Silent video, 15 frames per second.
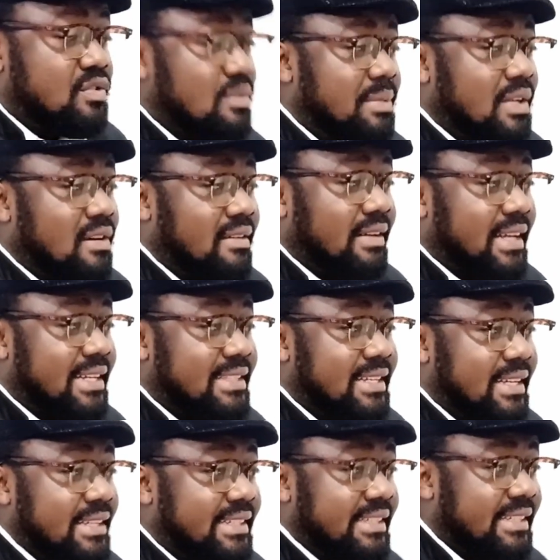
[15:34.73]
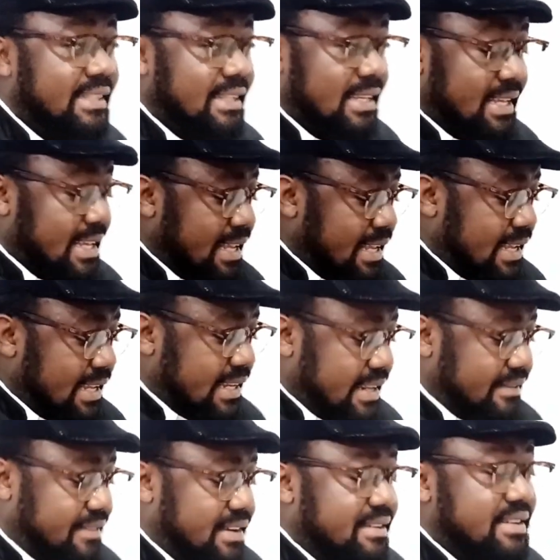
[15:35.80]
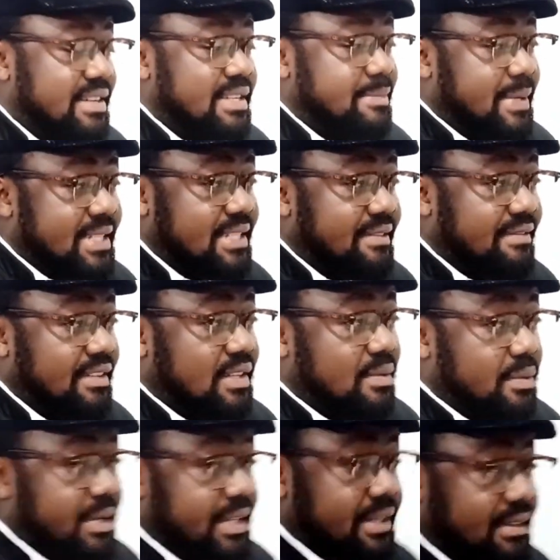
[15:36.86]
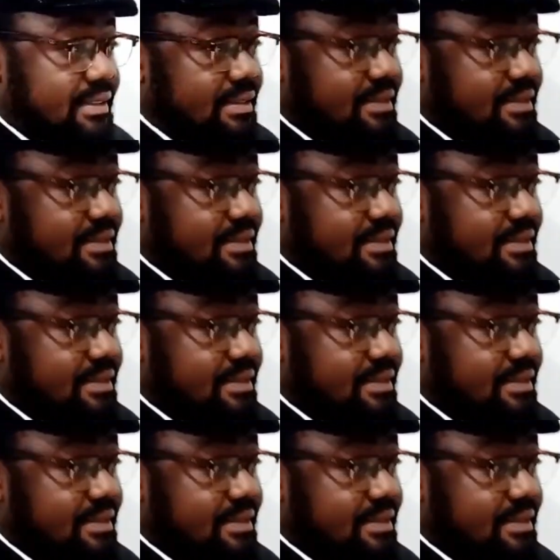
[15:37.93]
to be connected in a very specific way.